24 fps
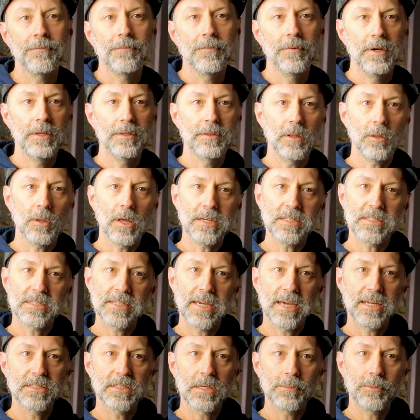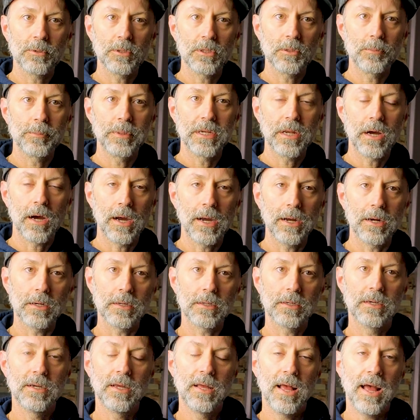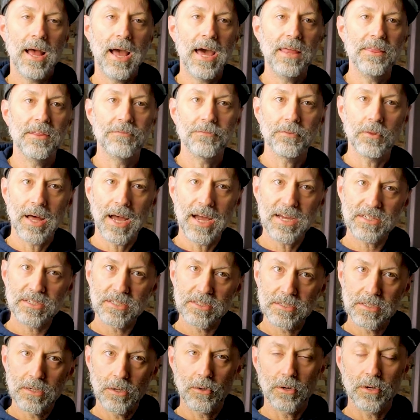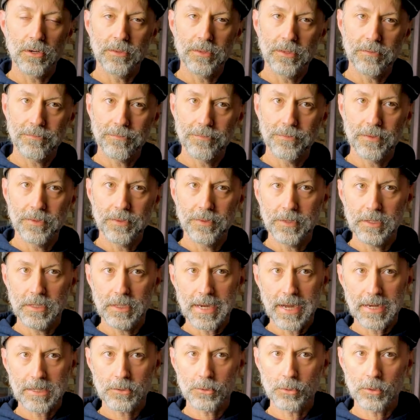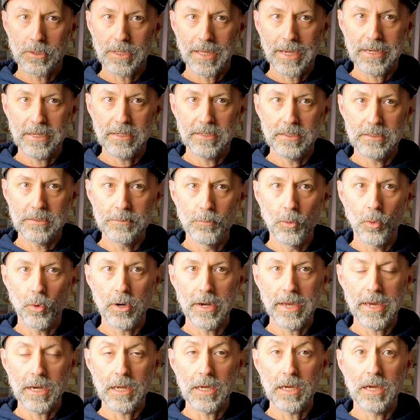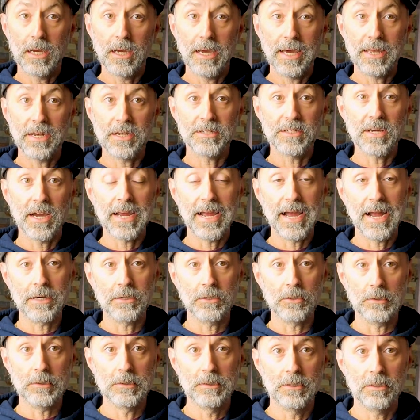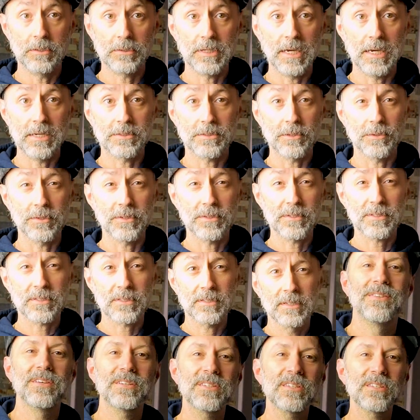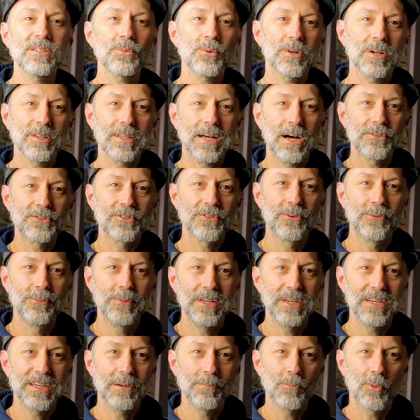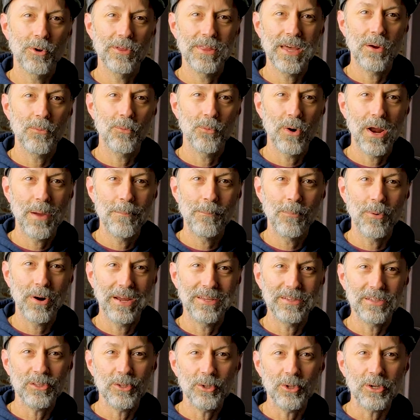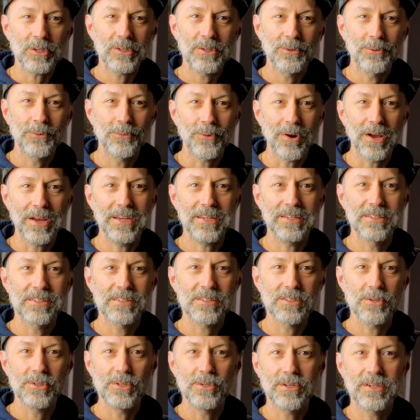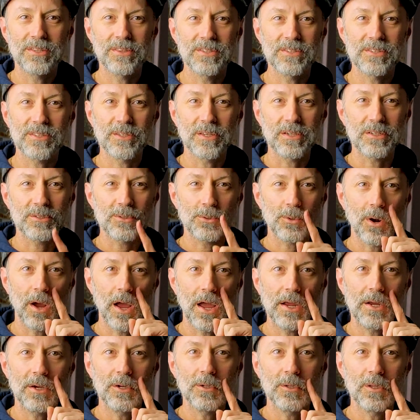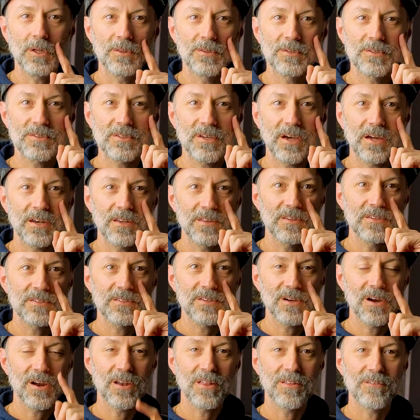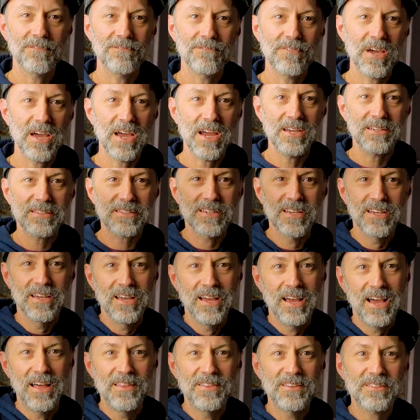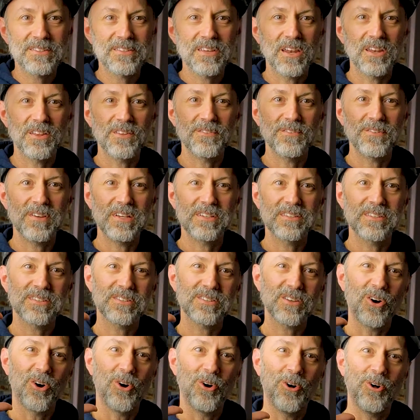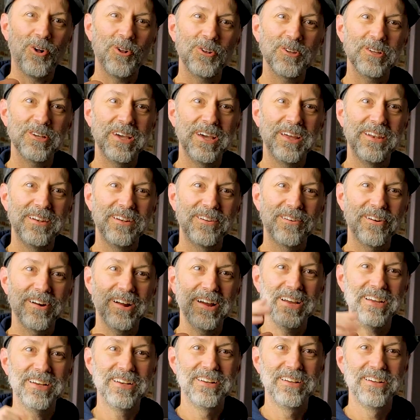the light stands up a little bit higher, and the flashes, or the actual light, is more at a diagonal. Okay, so this is what allows for me to get more of that Rembrandt look, right? So you get this like triangle on the side of this side of the face. This side of the face is all lit, right?